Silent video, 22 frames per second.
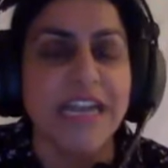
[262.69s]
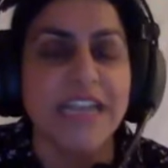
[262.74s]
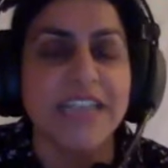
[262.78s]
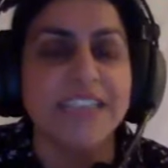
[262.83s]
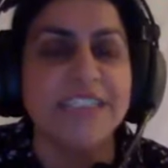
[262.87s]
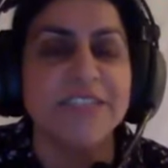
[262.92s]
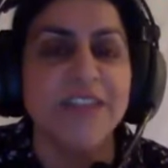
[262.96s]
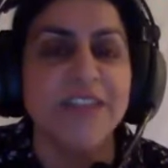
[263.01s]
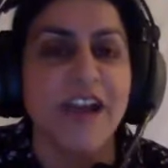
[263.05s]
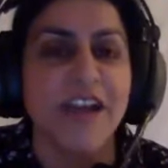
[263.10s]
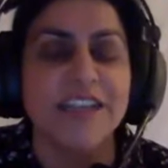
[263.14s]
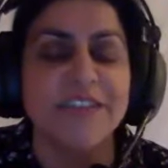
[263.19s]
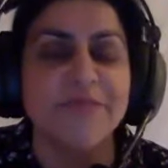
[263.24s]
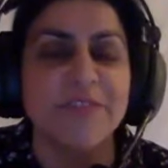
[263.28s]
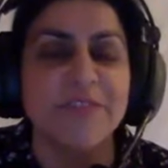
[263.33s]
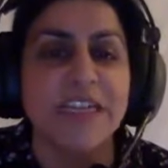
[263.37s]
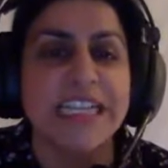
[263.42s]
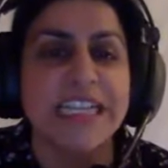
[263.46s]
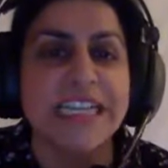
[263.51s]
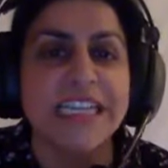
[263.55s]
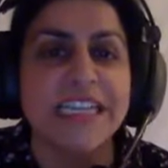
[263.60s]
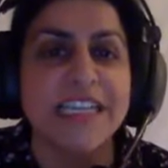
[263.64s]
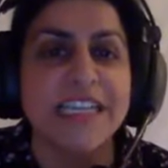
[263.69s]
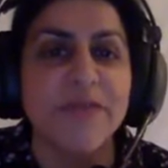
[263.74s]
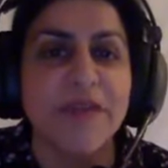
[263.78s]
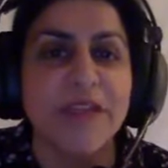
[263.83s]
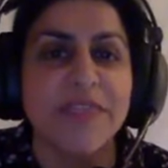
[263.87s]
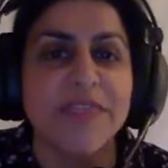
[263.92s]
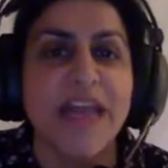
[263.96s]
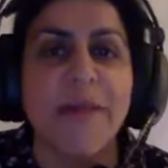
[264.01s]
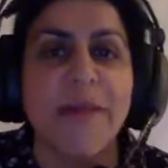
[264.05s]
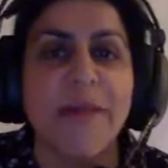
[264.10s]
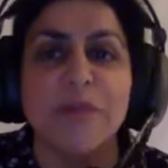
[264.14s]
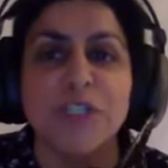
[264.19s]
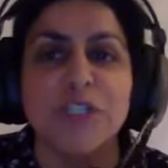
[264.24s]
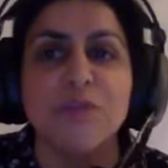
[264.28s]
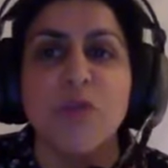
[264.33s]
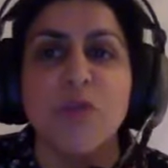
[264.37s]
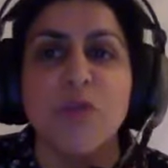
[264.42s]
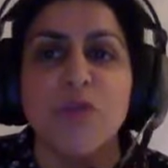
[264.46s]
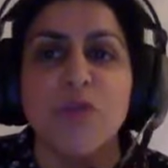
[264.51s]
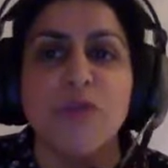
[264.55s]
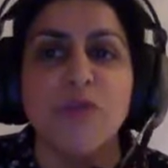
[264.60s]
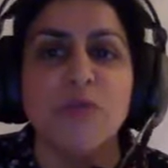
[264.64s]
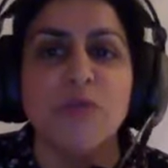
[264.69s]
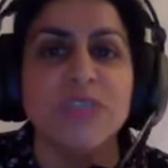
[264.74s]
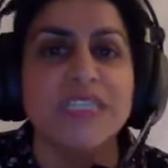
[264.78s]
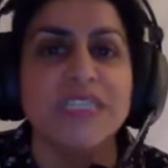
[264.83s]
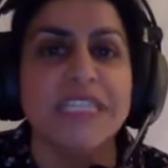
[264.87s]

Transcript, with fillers: I didn't I didn't really give it that much more thought